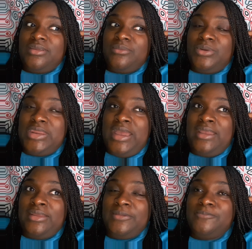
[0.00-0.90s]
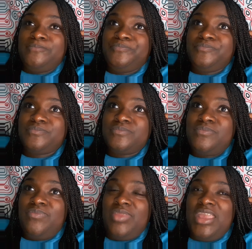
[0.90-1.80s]
when I
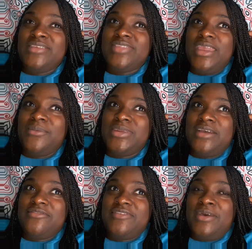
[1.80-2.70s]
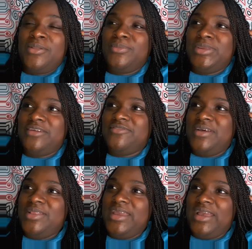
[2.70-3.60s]
it's like when I fell,
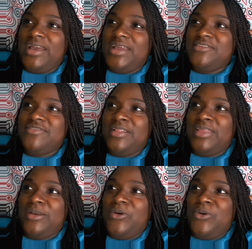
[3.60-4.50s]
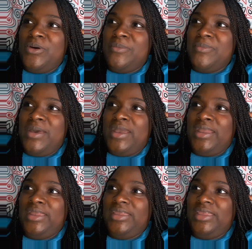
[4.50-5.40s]
like I kind of fell like on
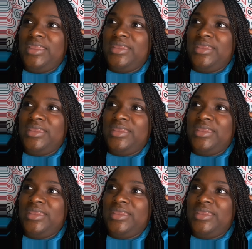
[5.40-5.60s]
my